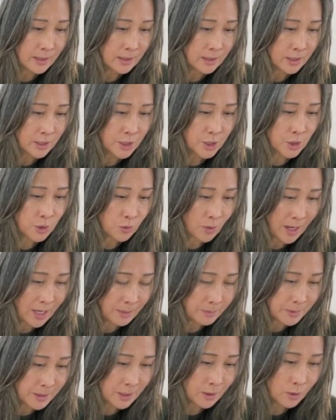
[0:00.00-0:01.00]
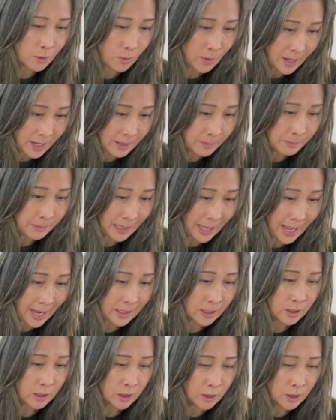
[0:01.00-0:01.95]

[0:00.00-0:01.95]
striped gray black,